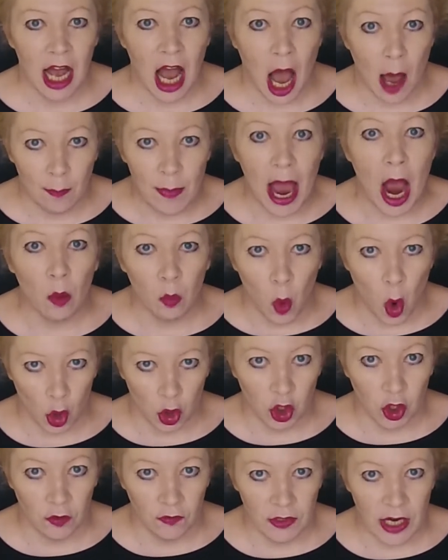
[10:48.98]
about what
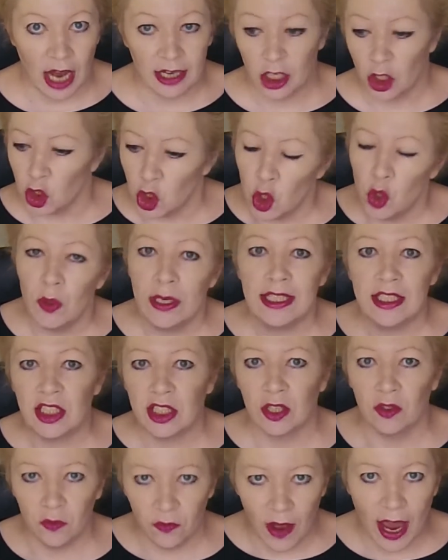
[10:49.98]
you've done? And you need to
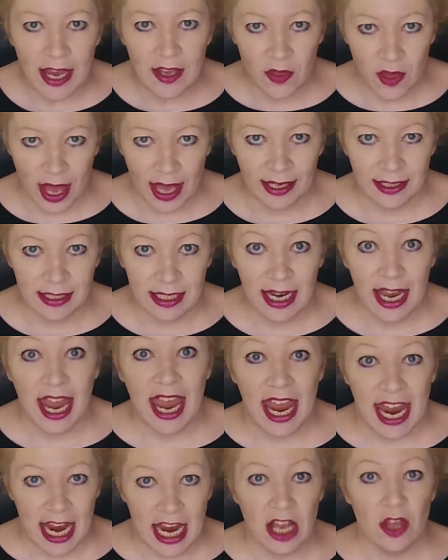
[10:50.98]
convey that
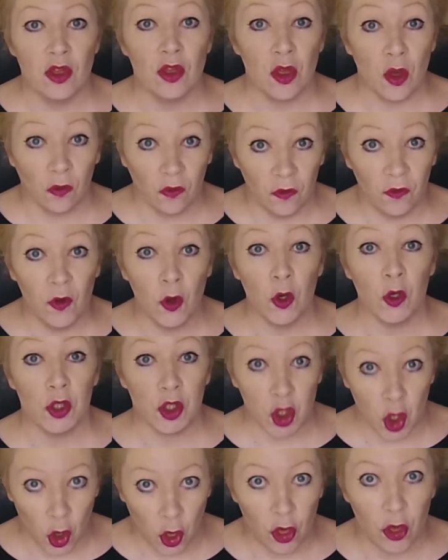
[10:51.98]
in the
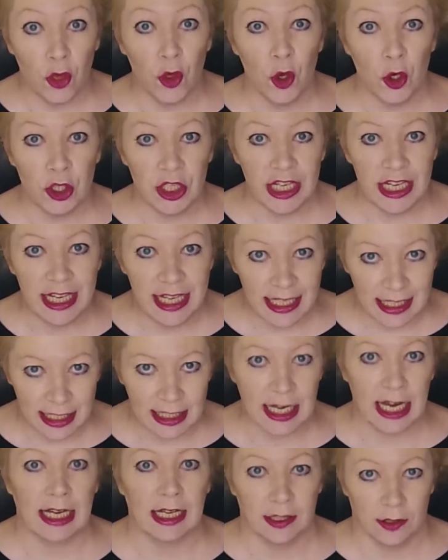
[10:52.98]
first 30
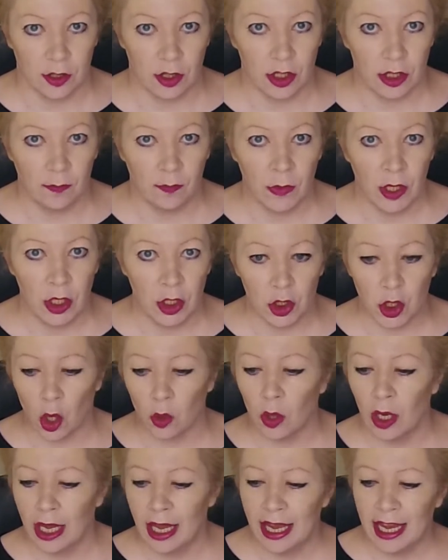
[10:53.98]
seconds.
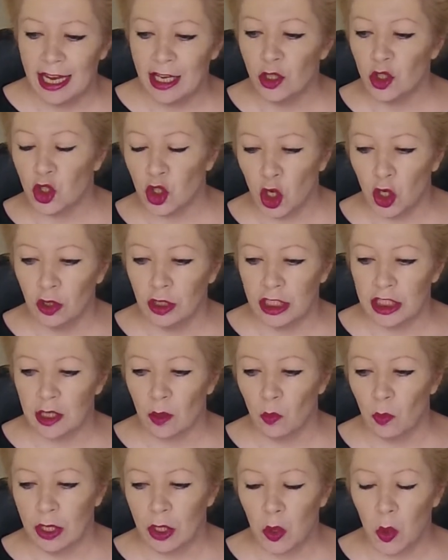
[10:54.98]
So in
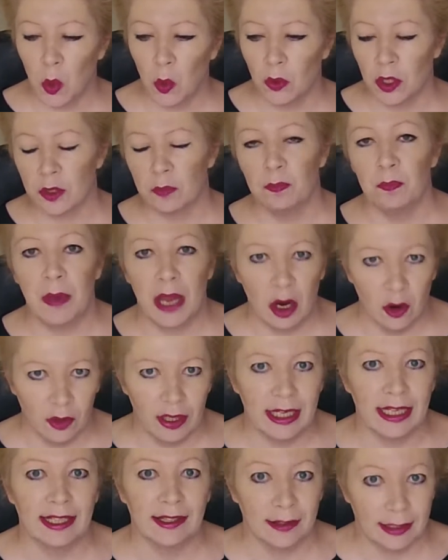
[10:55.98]
journalism, we call this
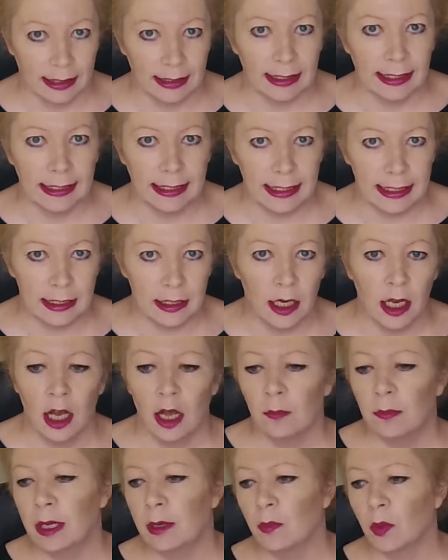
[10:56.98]
burying the lead.
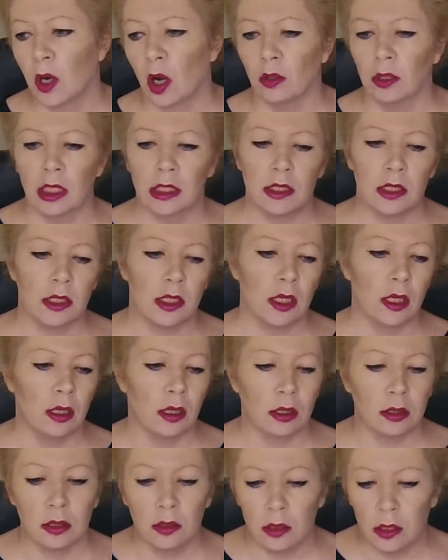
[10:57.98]
People go, let's
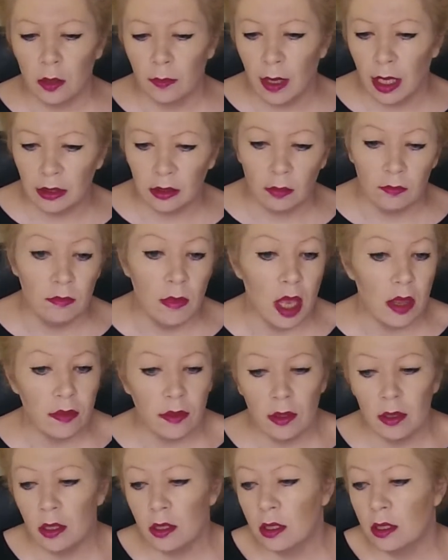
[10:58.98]
talk about the
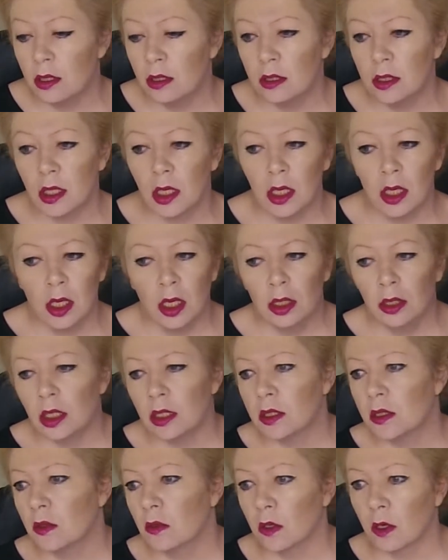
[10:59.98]
methods,
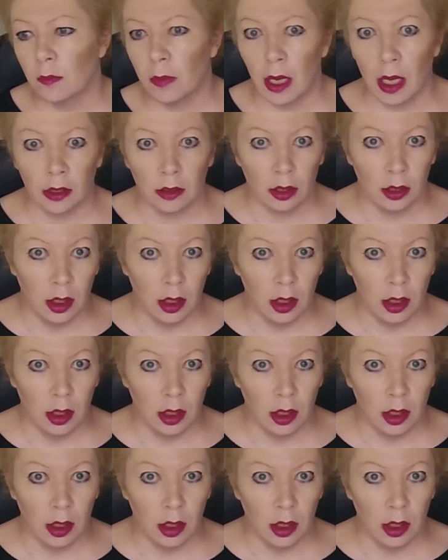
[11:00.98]
let's talk about the